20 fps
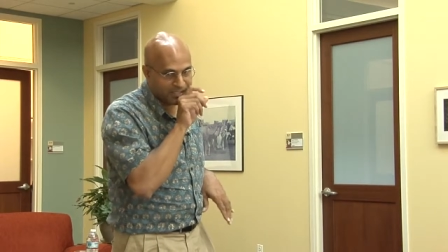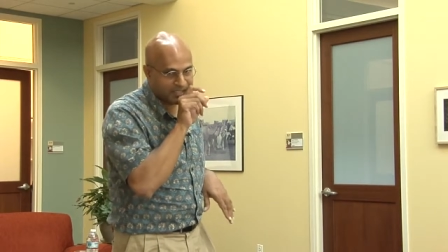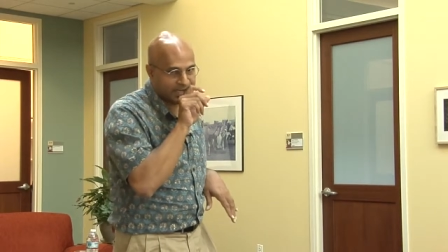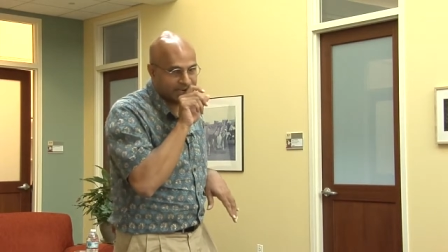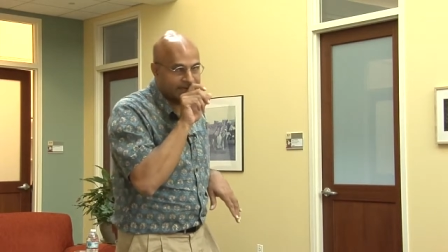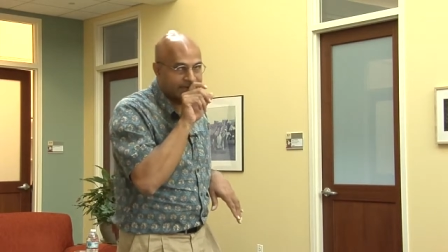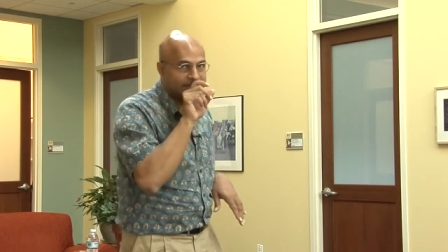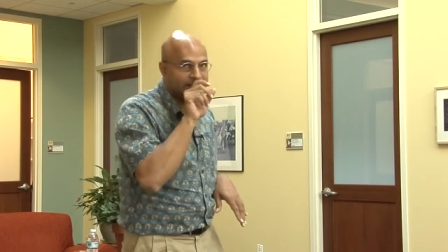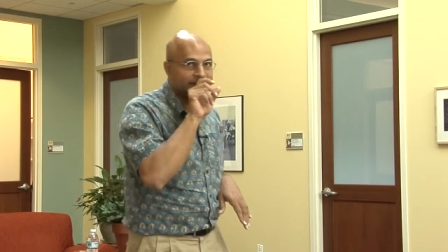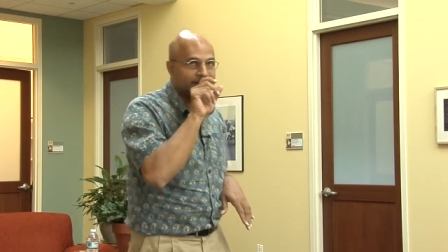
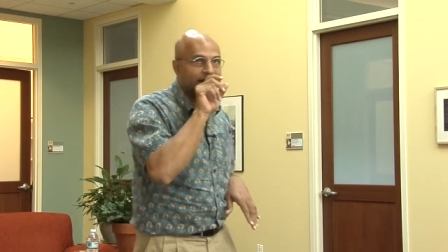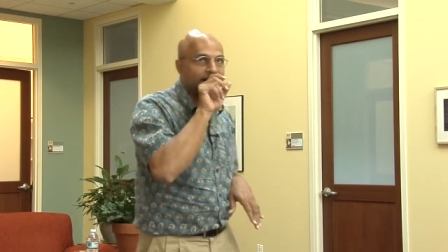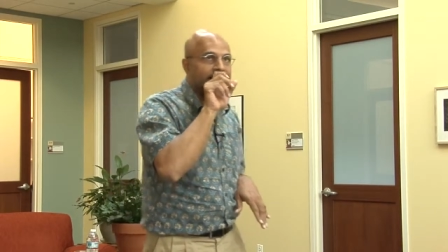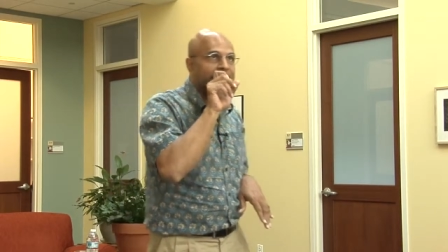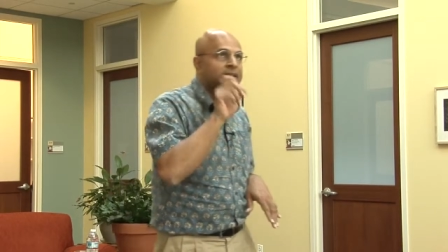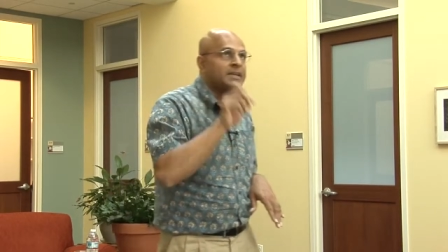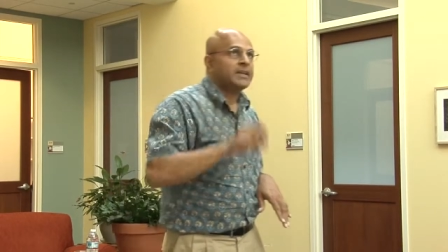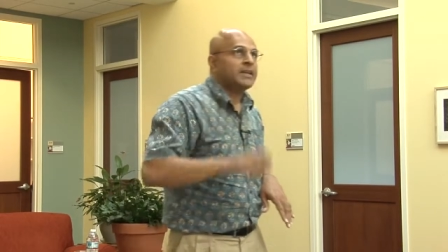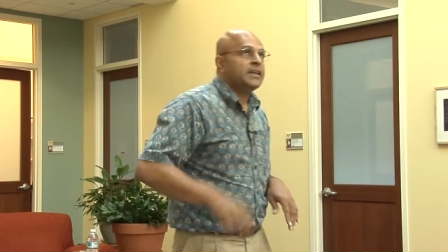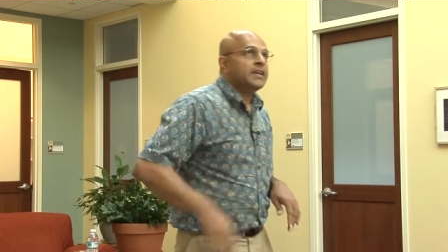study in
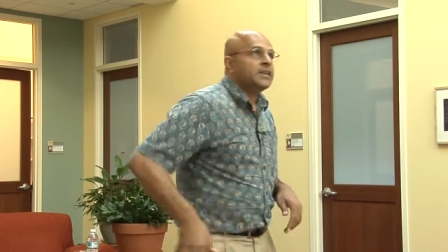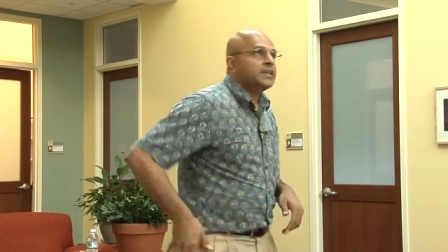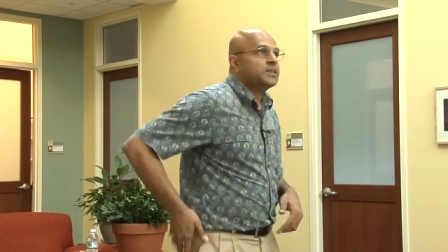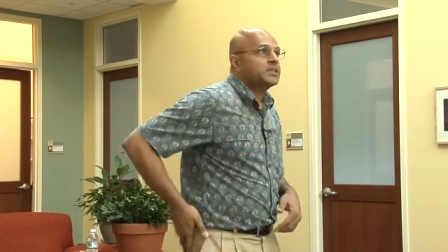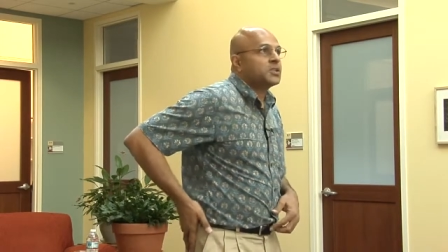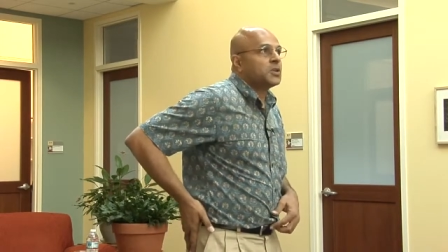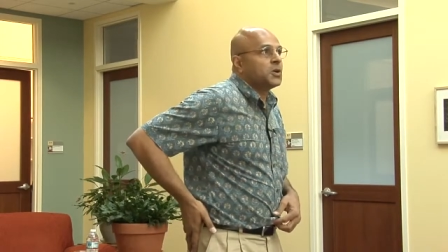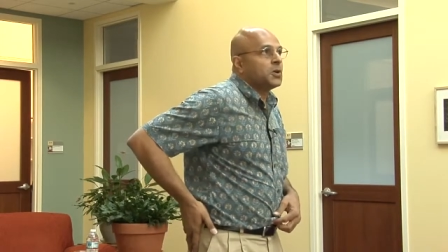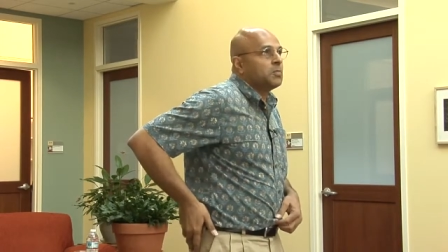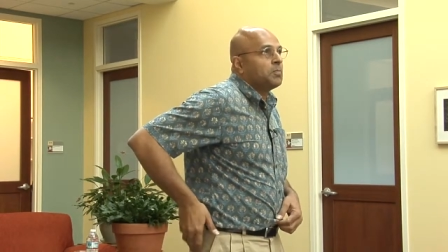that.
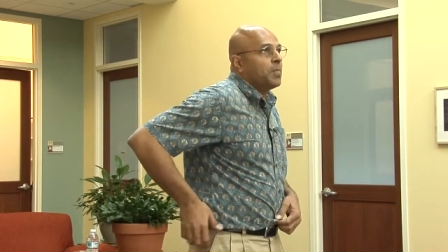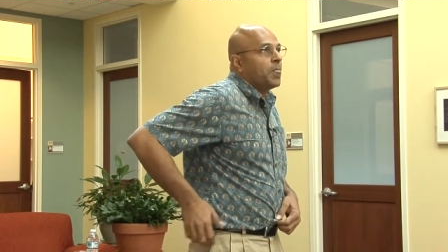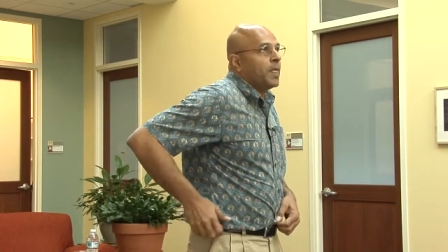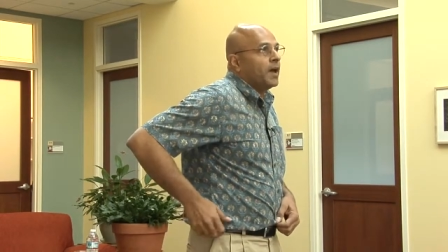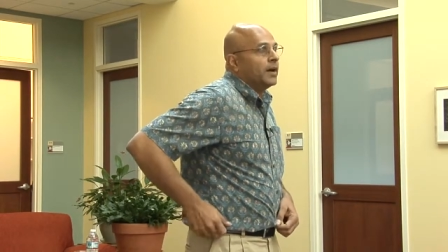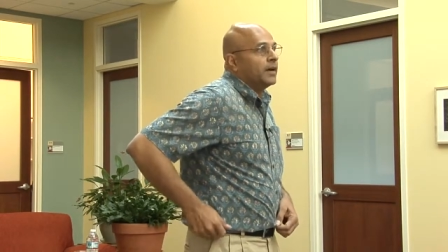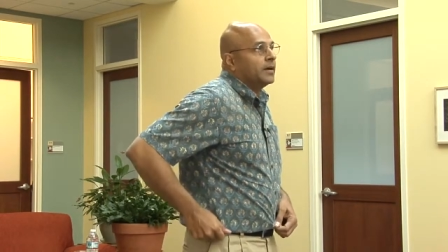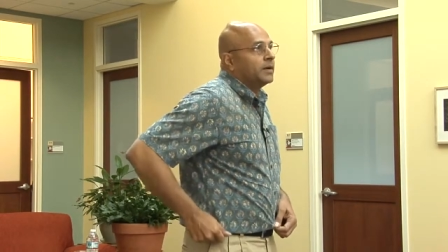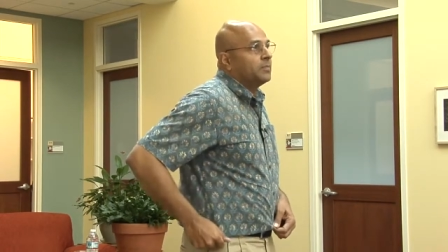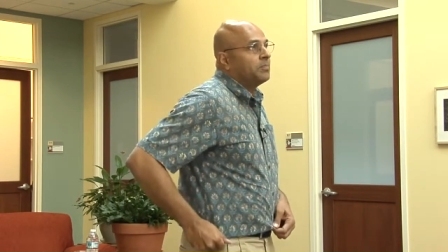So,
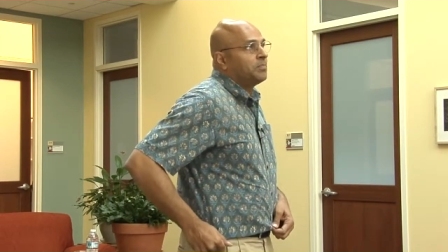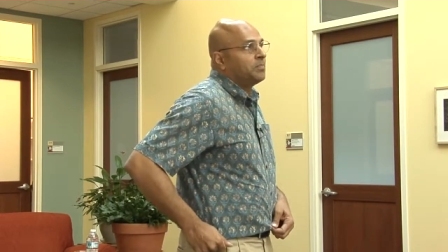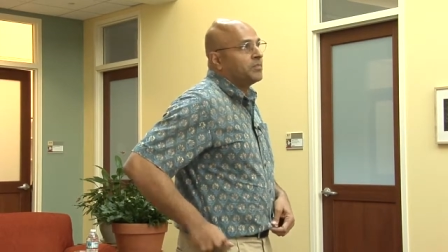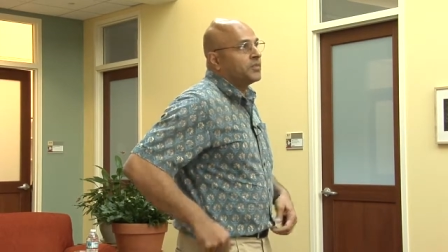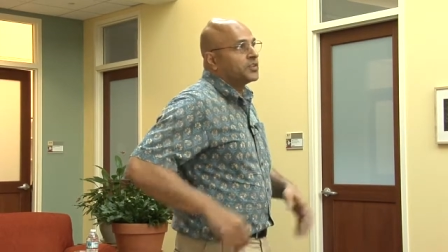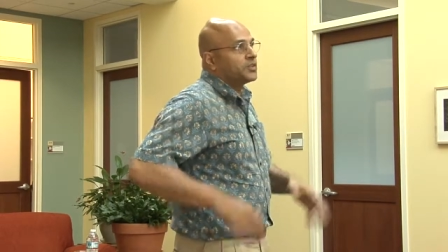uh,